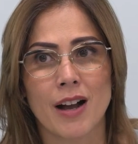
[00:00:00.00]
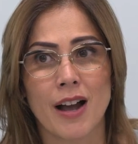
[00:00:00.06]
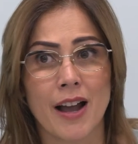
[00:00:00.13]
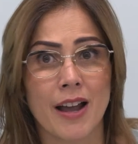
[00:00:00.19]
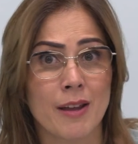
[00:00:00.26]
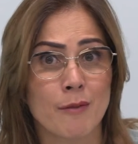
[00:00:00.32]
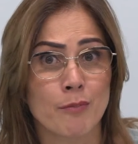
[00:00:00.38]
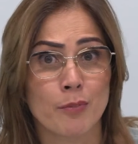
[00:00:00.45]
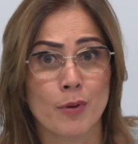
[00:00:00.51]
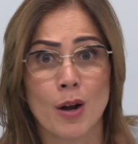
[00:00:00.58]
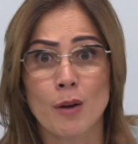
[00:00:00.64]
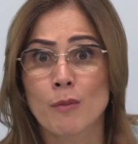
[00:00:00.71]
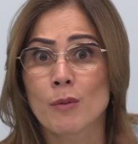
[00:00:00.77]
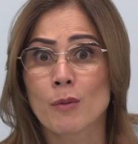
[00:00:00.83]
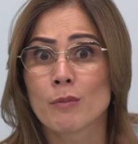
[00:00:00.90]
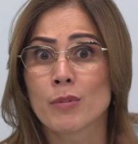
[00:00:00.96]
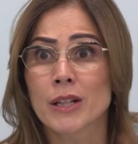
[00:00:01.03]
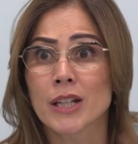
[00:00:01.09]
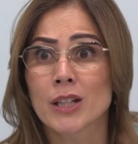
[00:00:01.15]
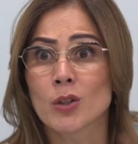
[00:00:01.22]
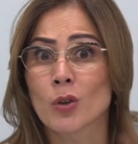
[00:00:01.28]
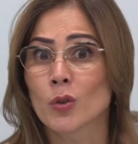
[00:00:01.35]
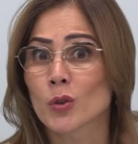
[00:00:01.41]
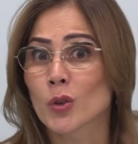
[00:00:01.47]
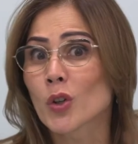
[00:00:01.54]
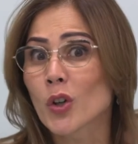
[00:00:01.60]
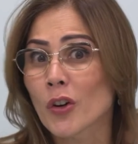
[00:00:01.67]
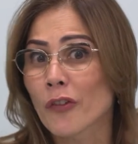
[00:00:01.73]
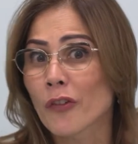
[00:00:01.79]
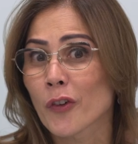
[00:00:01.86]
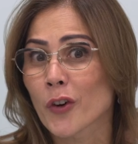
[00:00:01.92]
I probably don't
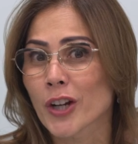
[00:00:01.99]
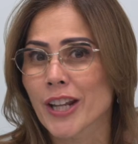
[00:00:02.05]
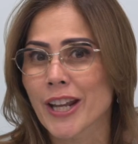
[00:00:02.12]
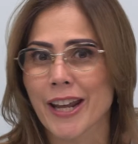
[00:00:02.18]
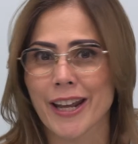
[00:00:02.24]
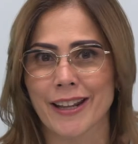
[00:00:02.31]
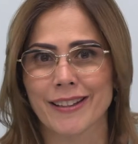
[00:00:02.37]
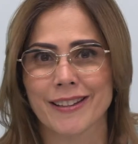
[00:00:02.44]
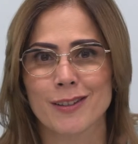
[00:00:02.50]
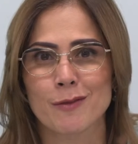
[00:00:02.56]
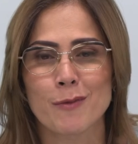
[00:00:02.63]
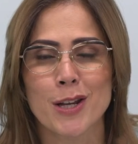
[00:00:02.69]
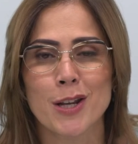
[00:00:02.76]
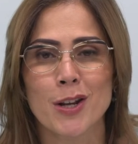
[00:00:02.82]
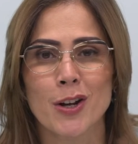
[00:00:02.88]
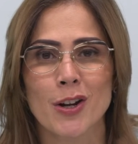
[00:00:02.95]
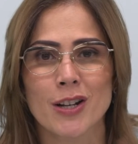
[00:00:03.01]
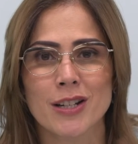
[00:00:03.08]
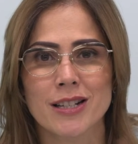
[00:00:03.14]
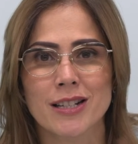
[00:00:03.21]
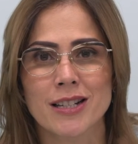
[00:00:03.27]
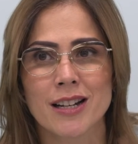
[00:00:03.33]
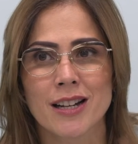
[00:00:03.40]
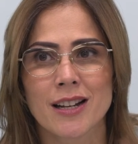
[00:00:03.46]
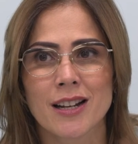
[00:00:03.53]
look 48 because